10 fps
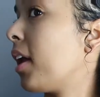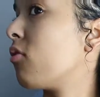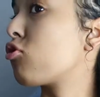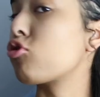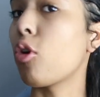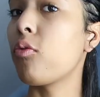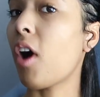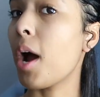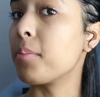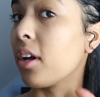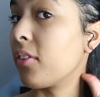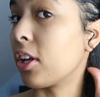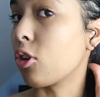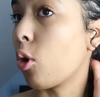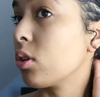And so far, I'm loving
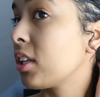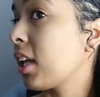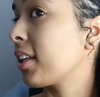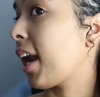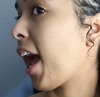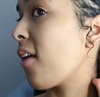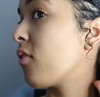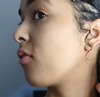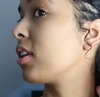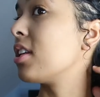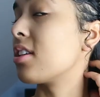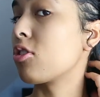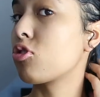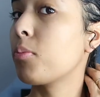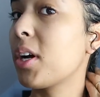it. The only thing that I haven't really
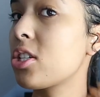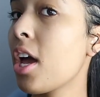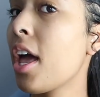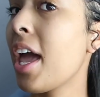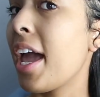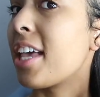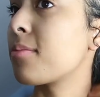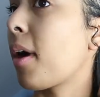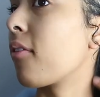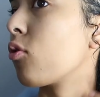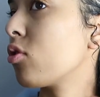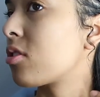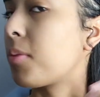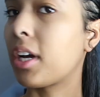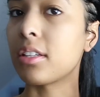done too much is my
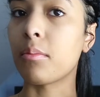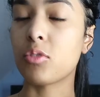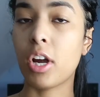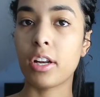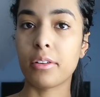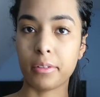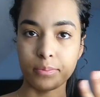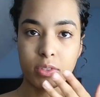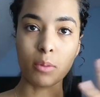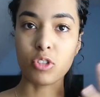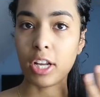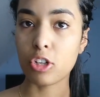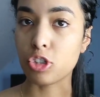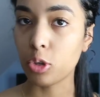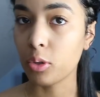roots because I'm trying
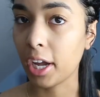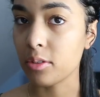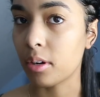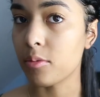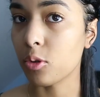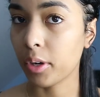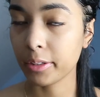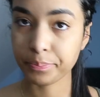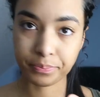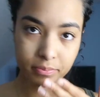to show you guys what I'm doing.